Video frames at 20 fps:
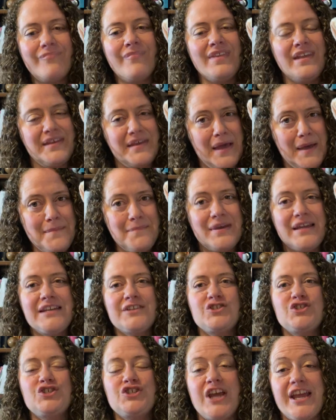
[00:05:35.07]
Yep, he
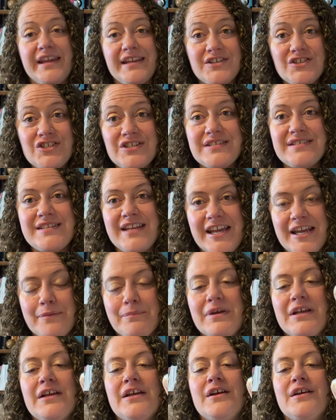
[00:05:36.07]
changed his
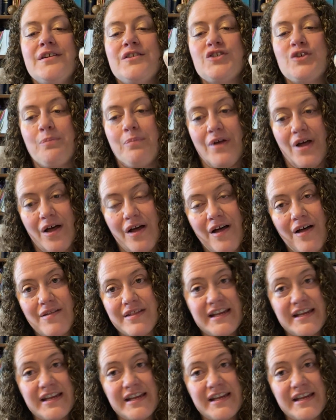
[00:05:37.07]
name to Paul,